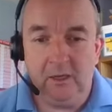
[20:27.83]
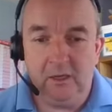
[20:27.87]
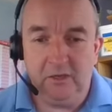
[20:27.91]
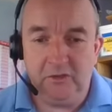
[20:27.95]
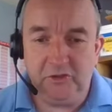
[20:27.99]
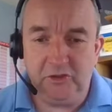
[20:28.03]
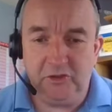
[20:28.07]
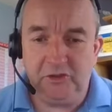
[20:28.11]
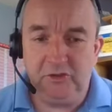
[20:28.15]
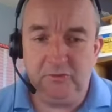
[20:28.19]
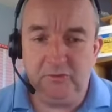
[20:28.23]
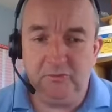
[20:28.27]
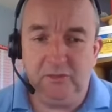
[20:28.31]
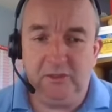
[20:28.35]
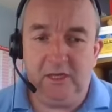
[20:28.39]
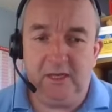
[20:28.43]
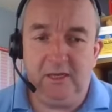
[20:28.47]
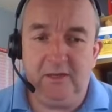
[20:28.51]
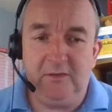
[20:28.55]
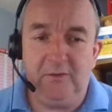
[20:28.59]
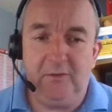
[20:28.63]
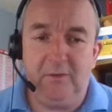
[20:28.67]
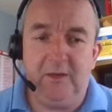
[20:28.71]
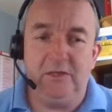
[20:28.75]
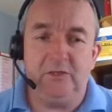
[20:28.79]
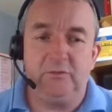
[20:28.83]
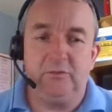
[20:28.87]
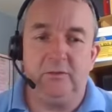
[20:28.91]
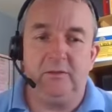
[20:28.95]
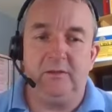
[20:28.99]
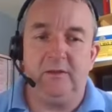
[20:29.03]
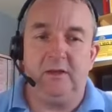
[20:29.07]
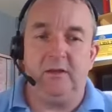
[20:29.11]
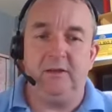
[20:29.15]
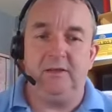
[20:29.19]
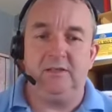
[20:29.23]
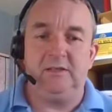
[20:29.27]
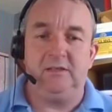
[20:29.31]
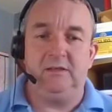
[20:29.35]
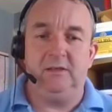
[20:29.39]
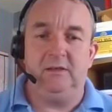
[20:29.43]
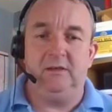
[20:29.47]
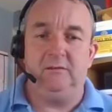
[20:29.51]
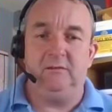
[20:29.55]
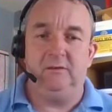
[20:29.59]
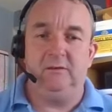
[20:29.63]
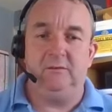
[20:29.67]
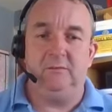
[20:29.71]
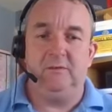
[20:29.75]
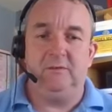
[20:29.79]
Just some key things with
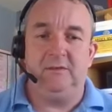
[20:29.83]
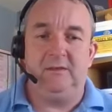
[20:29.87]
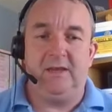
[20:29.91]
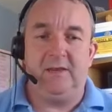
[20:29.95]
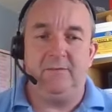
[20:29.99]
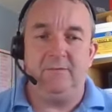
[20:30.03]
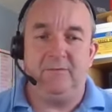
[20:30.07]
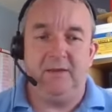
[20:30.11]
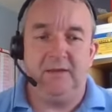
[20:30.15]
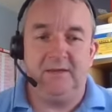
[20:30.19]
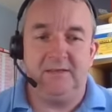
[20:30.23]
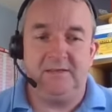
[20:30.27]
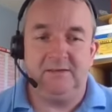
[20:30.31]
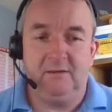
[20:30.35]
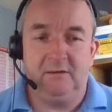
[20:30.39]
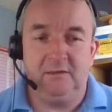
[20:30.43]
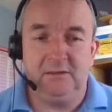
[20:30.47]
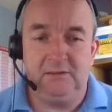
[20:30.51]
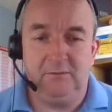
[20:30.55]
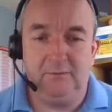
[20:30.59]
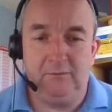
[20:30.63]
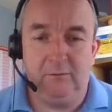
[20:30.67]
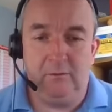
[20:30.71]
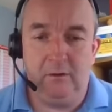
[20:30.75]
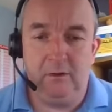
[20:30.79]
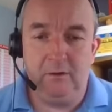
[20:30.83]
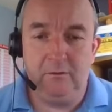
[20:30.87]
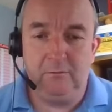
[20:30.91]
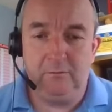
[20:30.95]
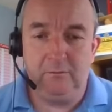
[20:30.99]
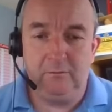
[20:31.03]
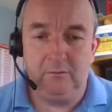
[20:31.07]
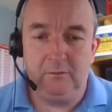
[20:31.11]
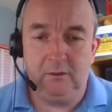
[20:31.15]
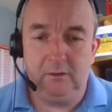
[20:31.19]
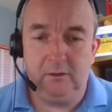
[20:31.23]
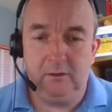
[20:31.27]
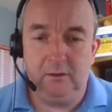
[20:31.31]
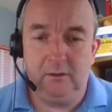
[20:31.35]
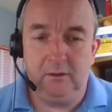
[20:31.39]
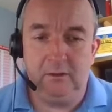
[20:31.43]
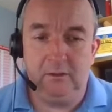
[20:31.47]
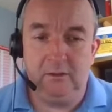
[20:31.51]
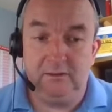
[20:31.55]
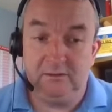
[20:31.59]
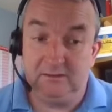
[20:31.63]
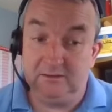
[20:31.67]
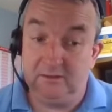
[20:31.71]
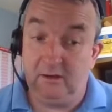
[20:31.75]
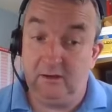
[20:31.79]
with the MVS 95.
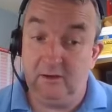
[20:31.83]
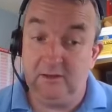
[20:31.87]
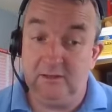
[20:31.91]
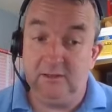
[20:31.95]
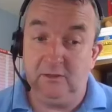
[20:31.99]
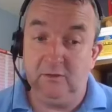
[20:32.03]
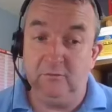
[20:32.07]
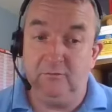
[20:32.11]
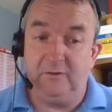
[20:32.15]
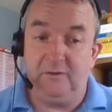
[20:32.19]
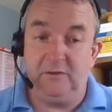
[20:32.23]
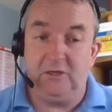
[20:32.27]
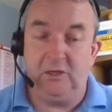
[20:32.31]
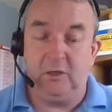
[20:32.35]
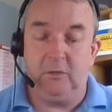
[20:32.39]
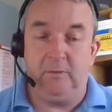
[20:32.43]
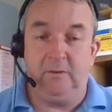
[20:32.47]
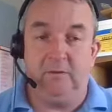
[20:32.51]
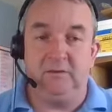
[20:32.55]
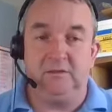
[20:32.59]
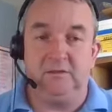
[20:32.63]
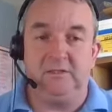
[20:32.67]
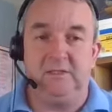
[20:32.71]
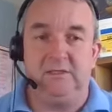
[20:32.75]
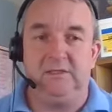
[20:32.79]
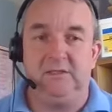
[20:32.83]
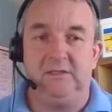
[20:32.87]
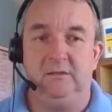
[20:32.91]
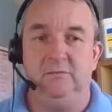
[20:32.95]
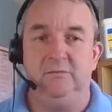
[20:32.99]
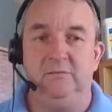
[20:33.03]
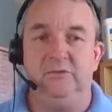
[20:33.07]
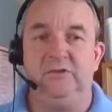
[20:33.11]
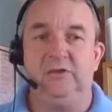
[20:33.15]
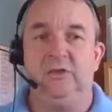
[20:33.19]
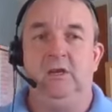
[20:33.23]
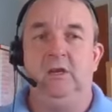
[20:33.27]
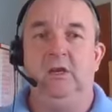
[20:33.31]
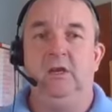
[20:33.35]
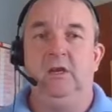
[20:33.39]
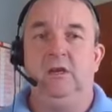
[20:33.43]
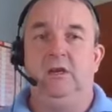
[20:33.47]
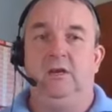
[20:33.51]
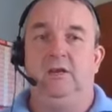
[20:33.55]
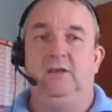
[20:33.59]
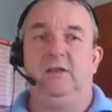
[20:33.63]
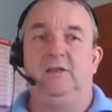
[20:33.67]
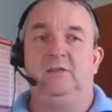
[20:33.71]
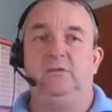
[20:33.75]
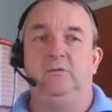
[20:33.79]
It's ideal for new build systems,
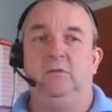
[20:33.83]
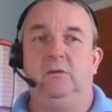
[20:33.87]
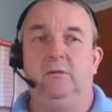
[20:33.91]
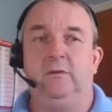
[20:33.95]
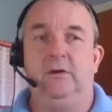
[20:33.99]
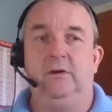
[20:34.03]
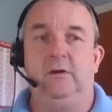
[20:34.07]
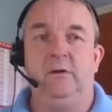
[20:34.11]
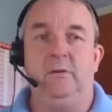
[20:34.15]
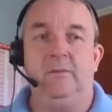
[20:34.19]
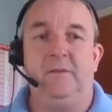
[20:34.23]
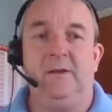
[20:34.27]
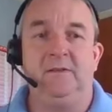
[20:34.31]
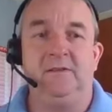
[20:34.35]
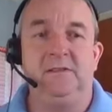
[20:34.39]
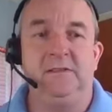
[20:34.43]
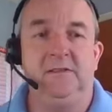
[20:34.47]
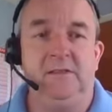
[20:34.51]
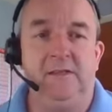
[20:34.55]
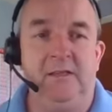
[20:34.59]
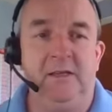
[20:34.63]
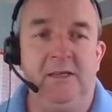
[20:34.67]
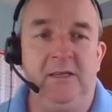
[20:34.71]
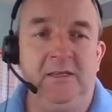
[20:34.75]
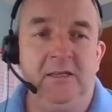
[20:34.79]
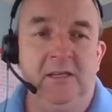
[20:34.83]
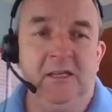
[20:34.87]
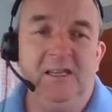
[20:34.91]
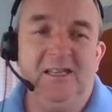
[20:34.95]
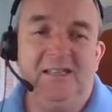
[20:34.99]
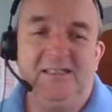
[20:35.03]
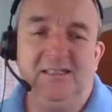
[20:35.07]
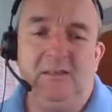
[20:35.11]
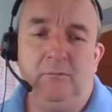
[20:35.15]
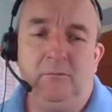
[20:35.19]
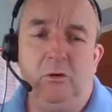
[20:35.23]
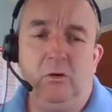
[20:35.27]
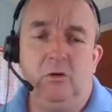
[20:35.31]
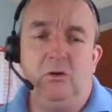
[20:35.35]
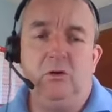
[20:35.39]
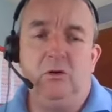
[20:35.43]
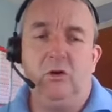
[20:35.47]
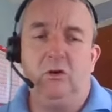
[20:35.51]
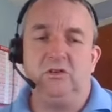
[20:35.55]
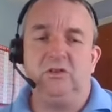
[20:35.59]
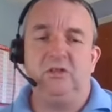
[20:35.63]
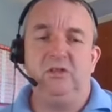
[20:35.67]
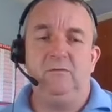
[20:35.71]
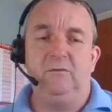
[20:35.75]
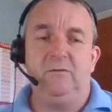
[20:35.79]
and that's what we're on about today. It's a more
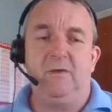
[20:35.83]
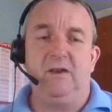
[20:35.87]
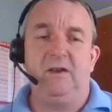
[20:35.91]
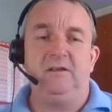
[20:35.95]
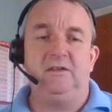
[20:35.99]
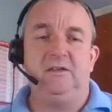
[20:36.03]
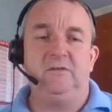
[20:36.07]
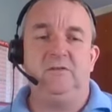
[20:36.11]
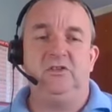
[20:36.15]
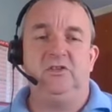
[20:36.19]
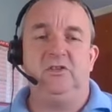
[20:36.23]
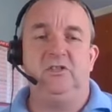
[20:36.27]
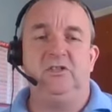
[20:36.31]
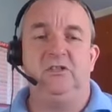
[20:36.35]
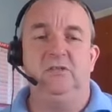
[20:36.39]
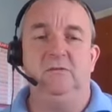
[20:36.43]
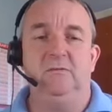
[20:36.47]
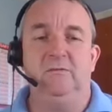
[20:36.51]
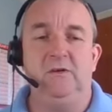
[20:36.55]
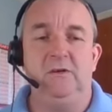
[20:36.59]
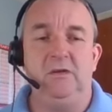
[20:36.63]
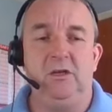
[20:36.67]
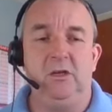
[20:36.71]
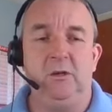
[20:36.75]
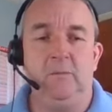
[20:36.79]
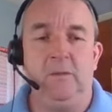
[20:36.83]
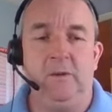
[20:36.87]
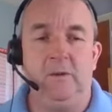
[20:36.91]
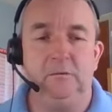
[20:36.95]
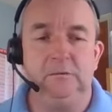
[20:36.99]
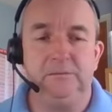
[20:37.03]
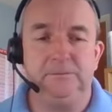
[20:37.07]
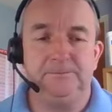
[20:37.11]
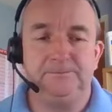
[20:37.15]
cost-effective system for new build.